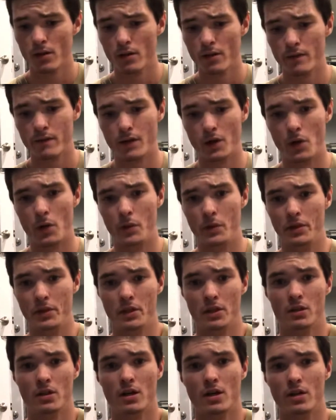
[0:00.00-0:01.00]
following a
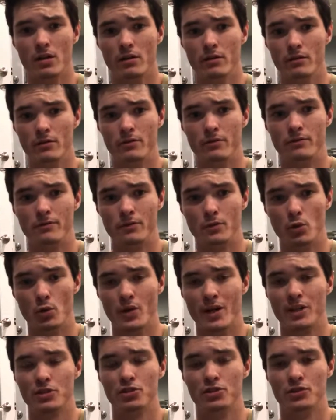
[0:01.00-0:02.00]
lot of
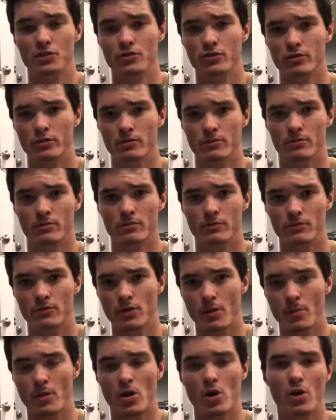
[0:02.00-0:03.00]
directions
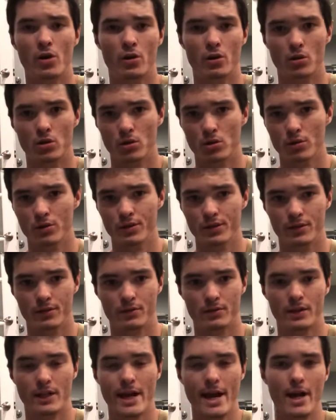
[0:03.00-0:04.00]
from Arnold and
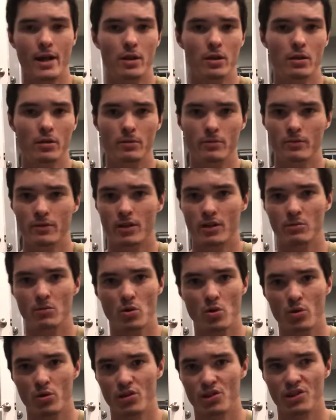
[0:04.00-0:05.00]
Callum von
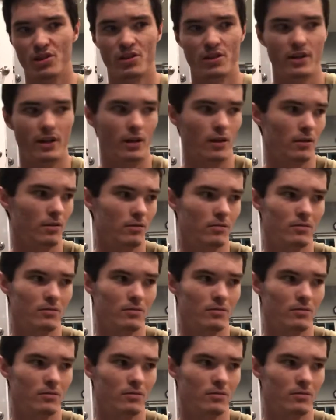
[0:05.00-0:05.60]
Moger and